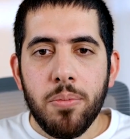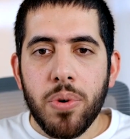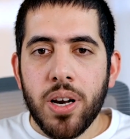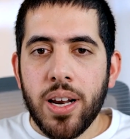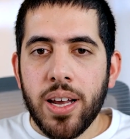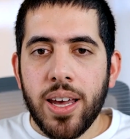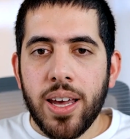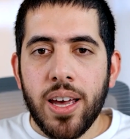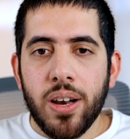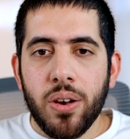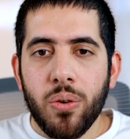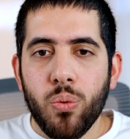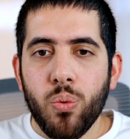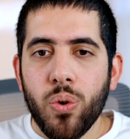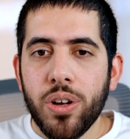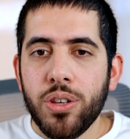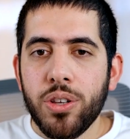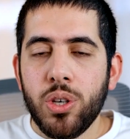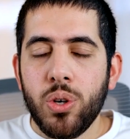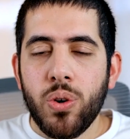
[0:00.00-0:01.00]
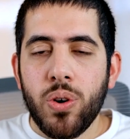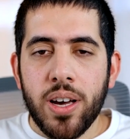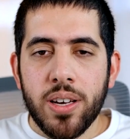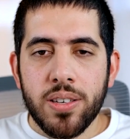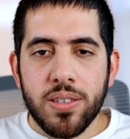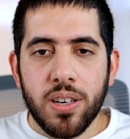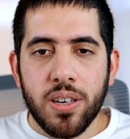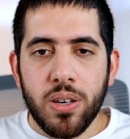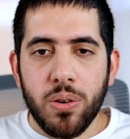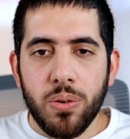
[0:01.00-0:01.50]
But again, what do you
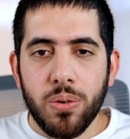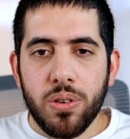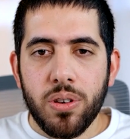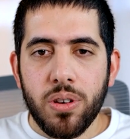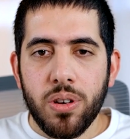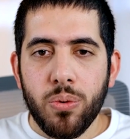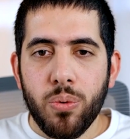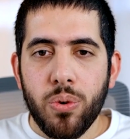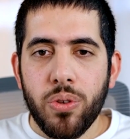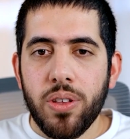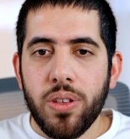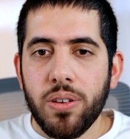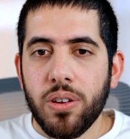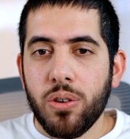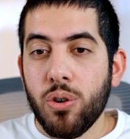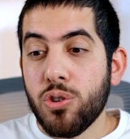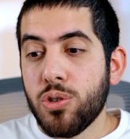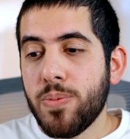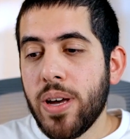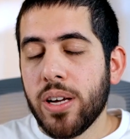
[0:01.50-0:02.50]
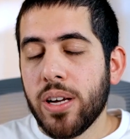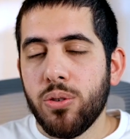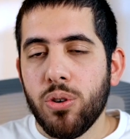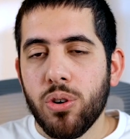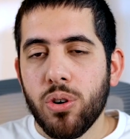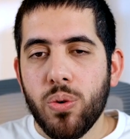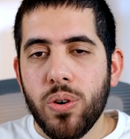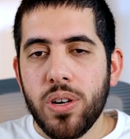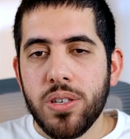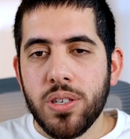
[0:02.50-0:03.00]
execute? What goes back
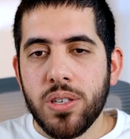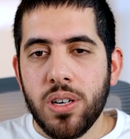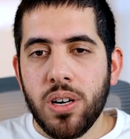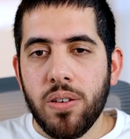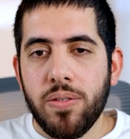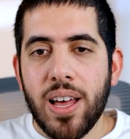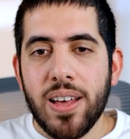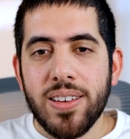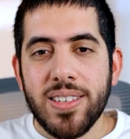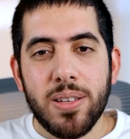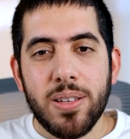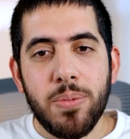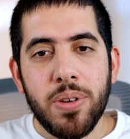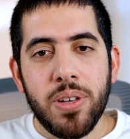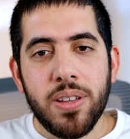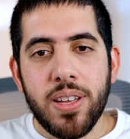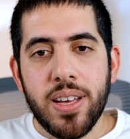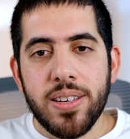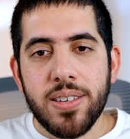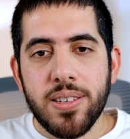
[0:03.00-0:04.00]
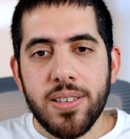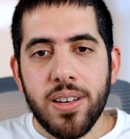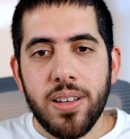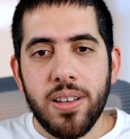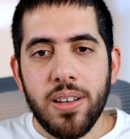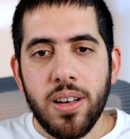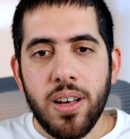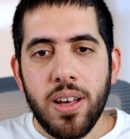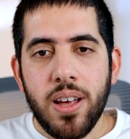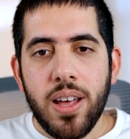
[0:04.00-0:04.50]
to your question of has it been
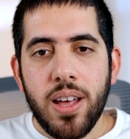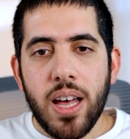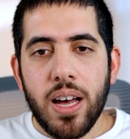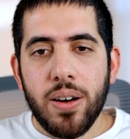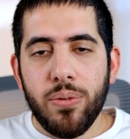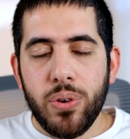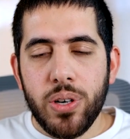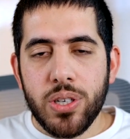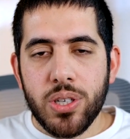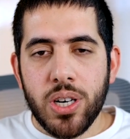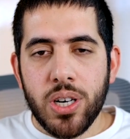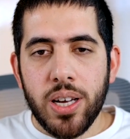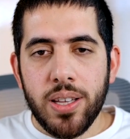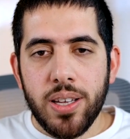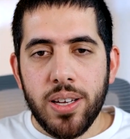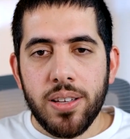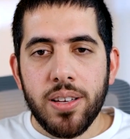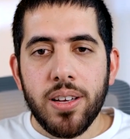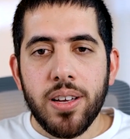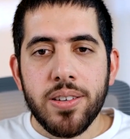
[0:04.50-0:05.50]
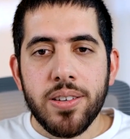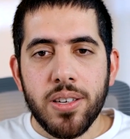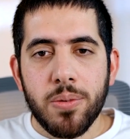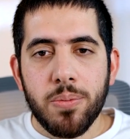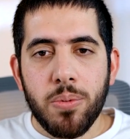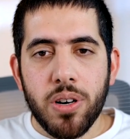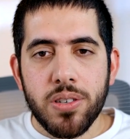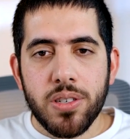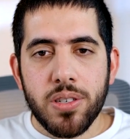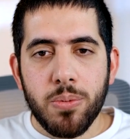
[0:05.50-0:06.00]
tested? Have we tried it? Is
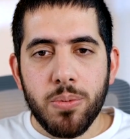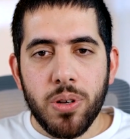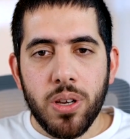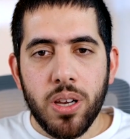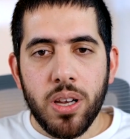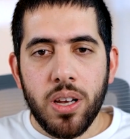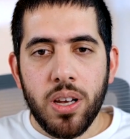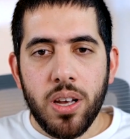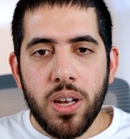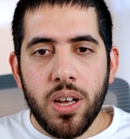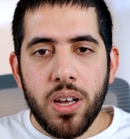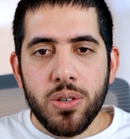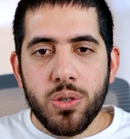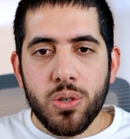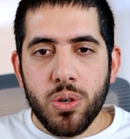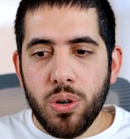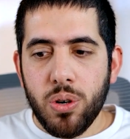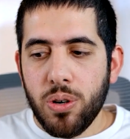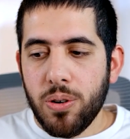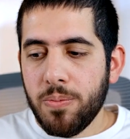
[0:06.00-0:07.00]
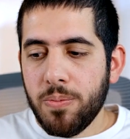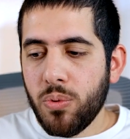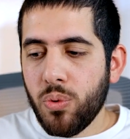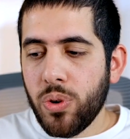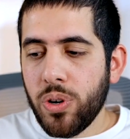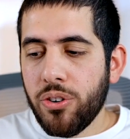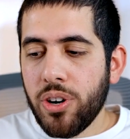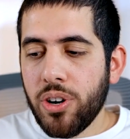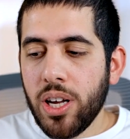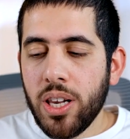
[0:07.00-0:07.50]
it possible? So
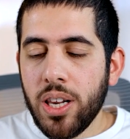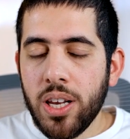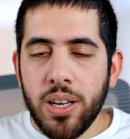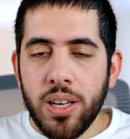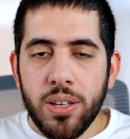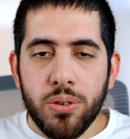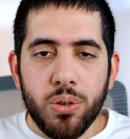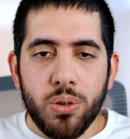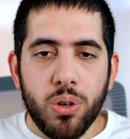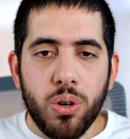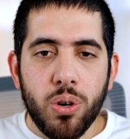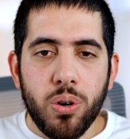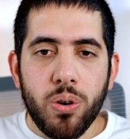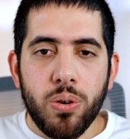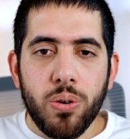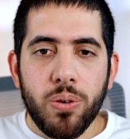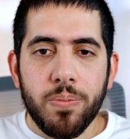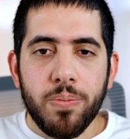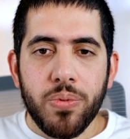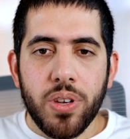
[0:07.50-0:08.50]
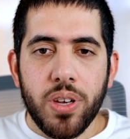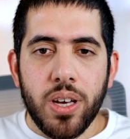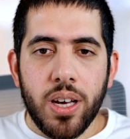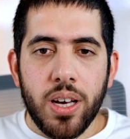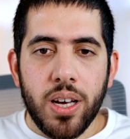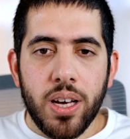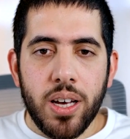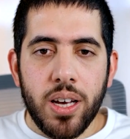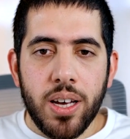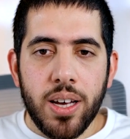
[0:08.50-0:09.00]
we really need to go
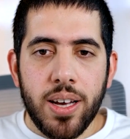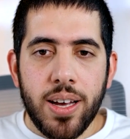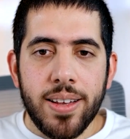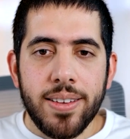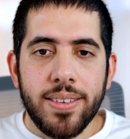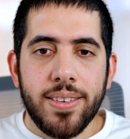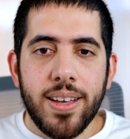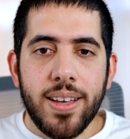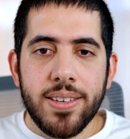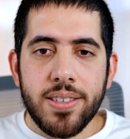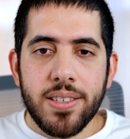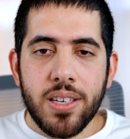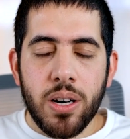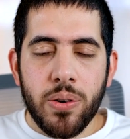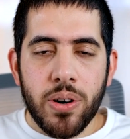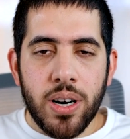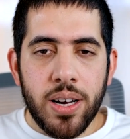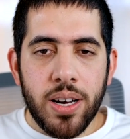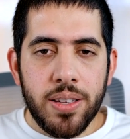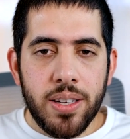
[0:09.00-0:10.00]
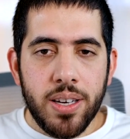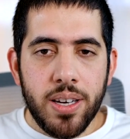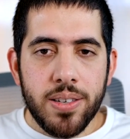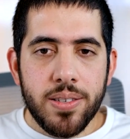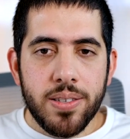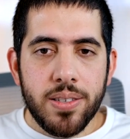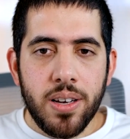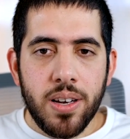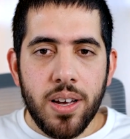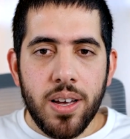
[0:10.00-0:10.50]
uh, and test our
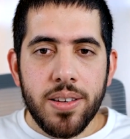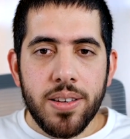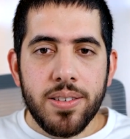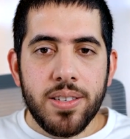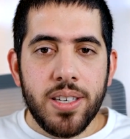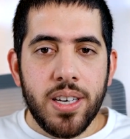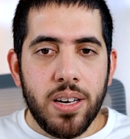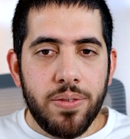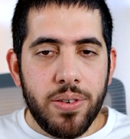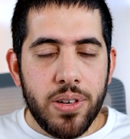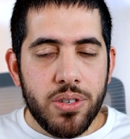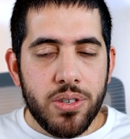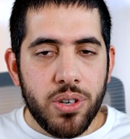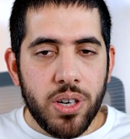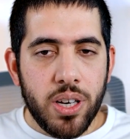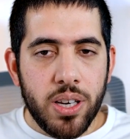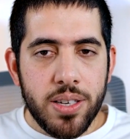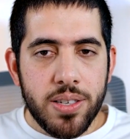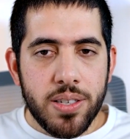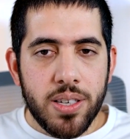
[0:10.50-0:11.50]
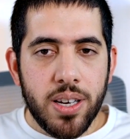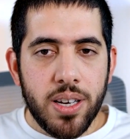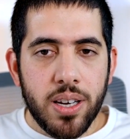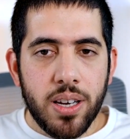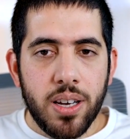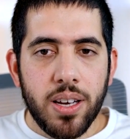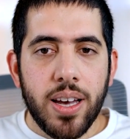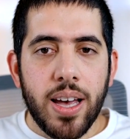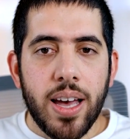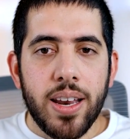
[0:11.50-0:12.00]
ideas, see if it's realistic,
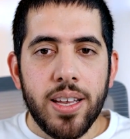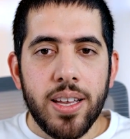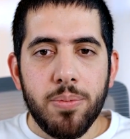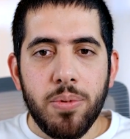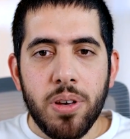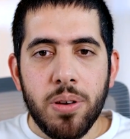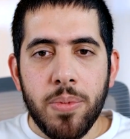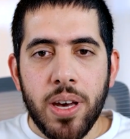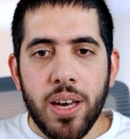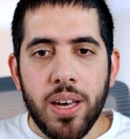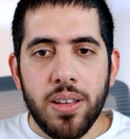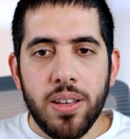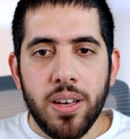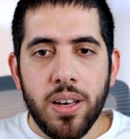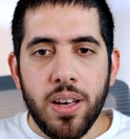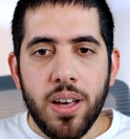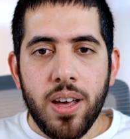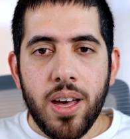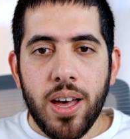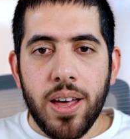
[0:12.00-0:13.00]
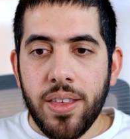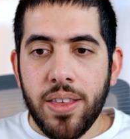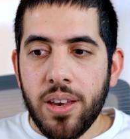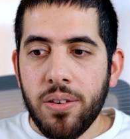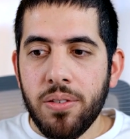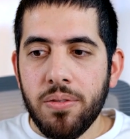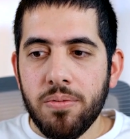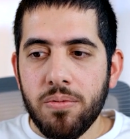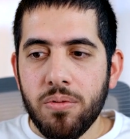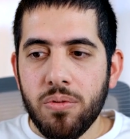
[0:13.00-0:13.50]
can it be made? And
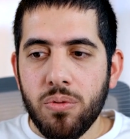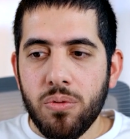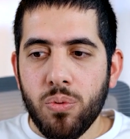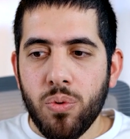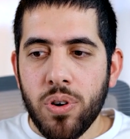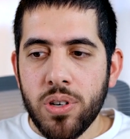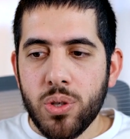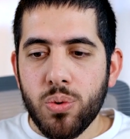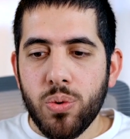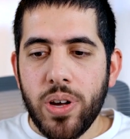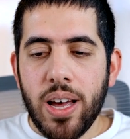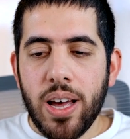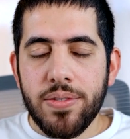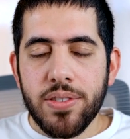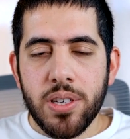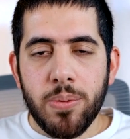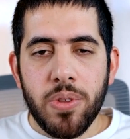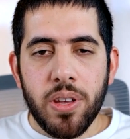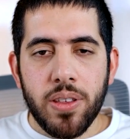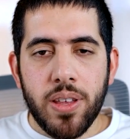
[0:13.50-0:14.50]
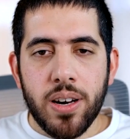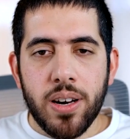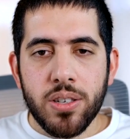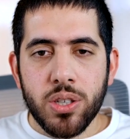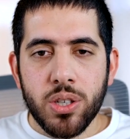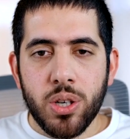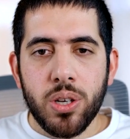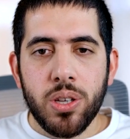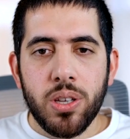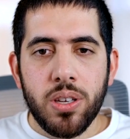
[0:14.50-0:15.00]
then once we have something that
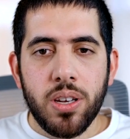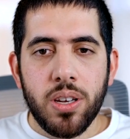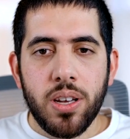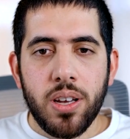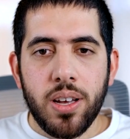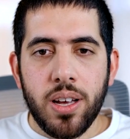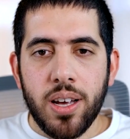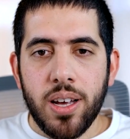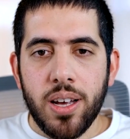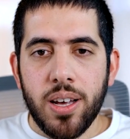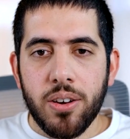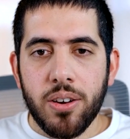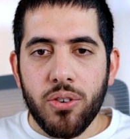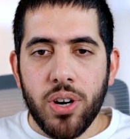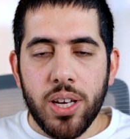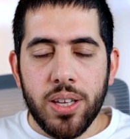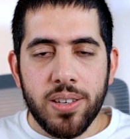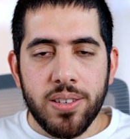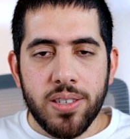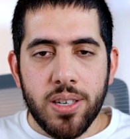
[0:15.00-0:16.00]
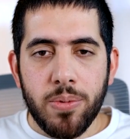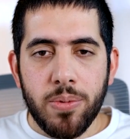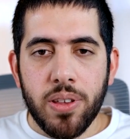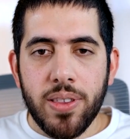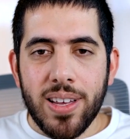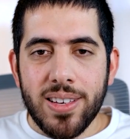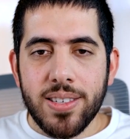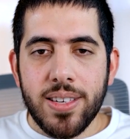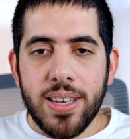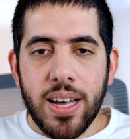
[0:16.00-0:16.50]
is good, uh, creating
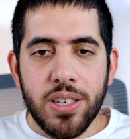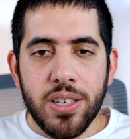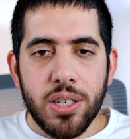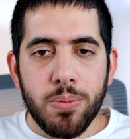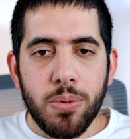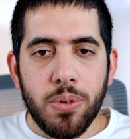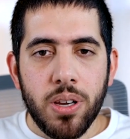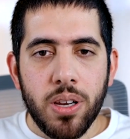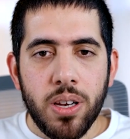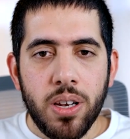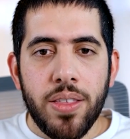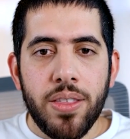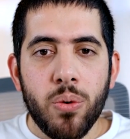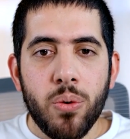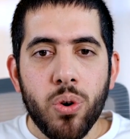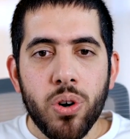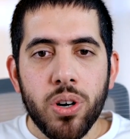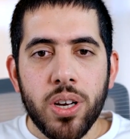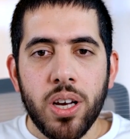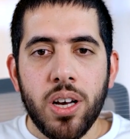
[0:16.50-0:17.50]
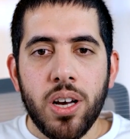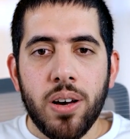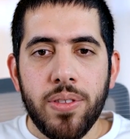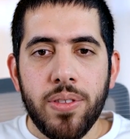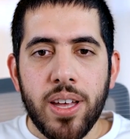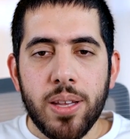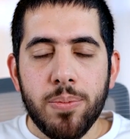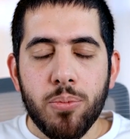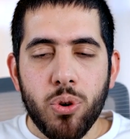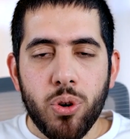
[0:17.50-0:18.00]
something that's tangible, and then working
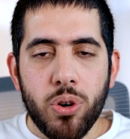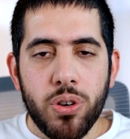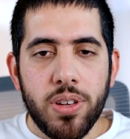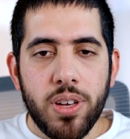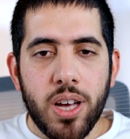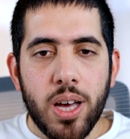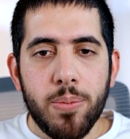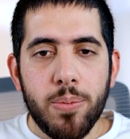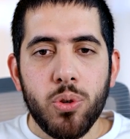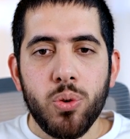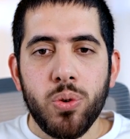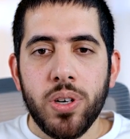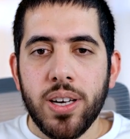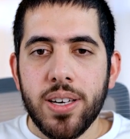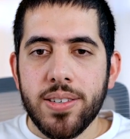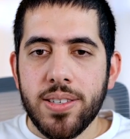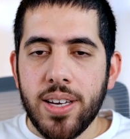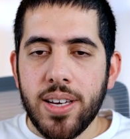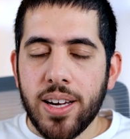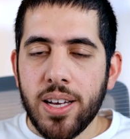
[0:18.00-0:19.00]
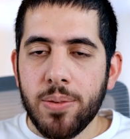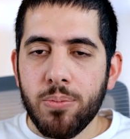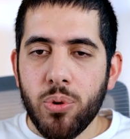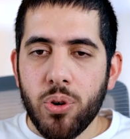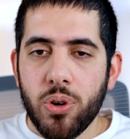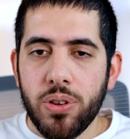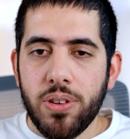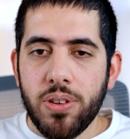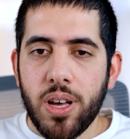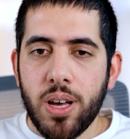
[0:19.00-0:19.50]
off that prototype, doing a second
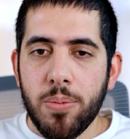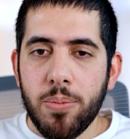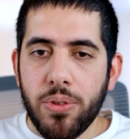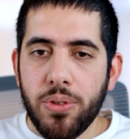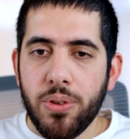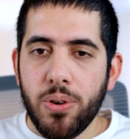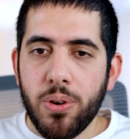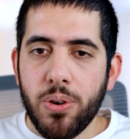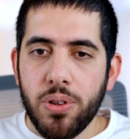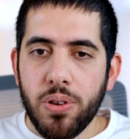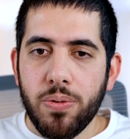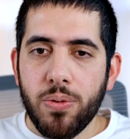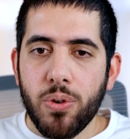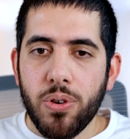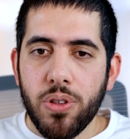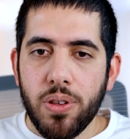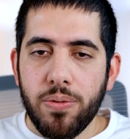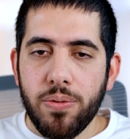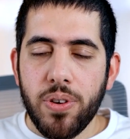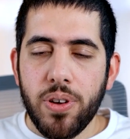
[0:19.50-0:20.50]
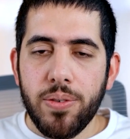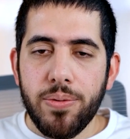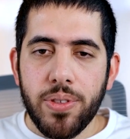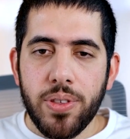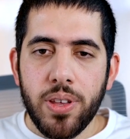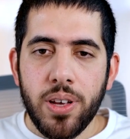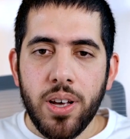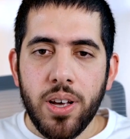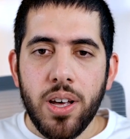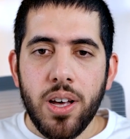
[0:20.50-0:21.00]
prototype, a third, a fourth, a
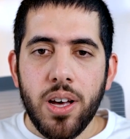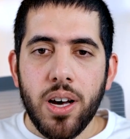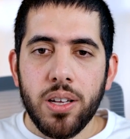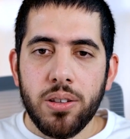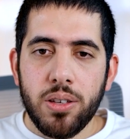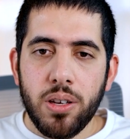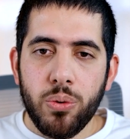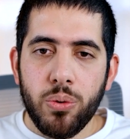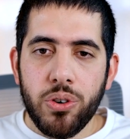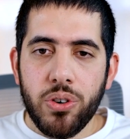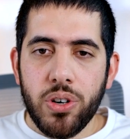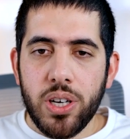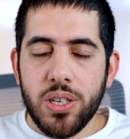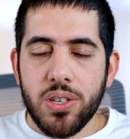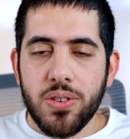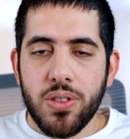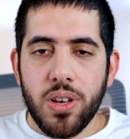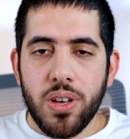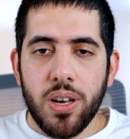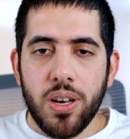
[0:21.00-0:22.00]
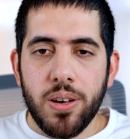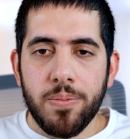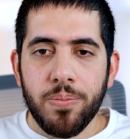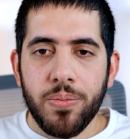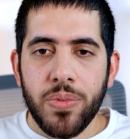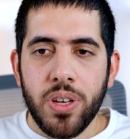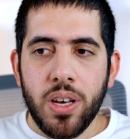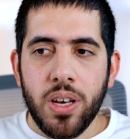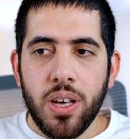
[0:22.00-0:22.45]
fifth, until we reach the